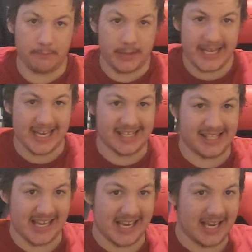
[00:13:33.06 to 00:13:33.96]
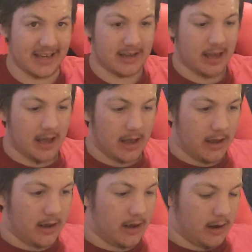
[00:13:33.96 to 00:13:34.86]
PC.
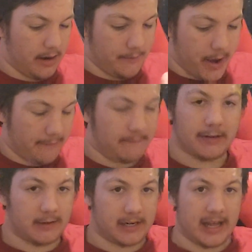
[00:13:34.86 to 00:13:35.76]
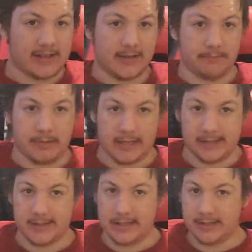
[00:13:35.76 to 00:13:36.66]
I've been looking at some
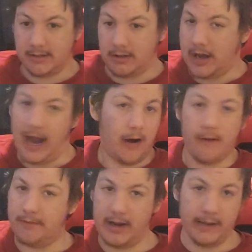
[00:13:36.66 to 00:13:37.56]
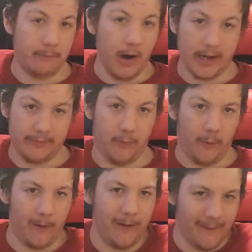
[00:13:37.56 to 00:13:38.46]
PCs a lot. I don't have any money
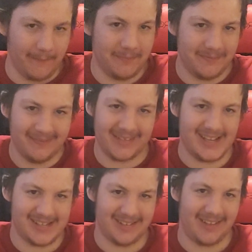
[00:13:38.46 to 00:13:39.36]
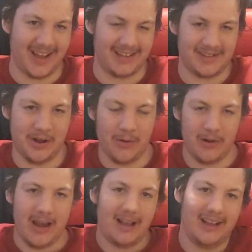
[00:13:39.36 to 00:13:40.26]
for them because they're like two,
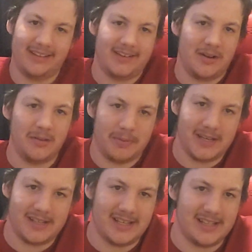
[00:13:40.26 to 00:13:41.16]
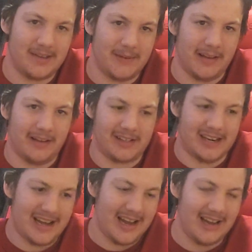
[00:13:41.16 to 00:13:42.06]
like the two PCs I've been looking
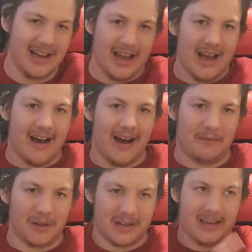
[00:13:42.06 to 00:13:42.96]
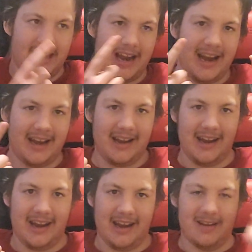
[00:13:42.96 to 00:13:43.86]
at. I'm looking at
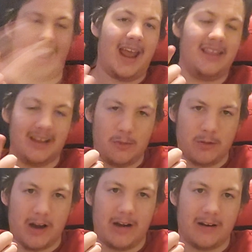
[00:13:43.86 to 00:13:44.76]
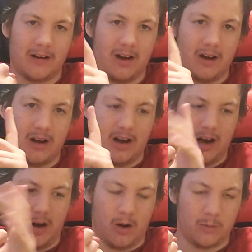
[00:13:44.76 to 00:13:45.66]
an Alienware
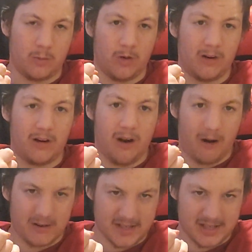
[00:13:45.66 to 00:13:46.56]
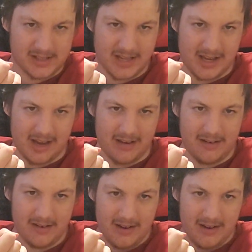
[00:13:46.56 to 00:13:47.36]
Aurora R16,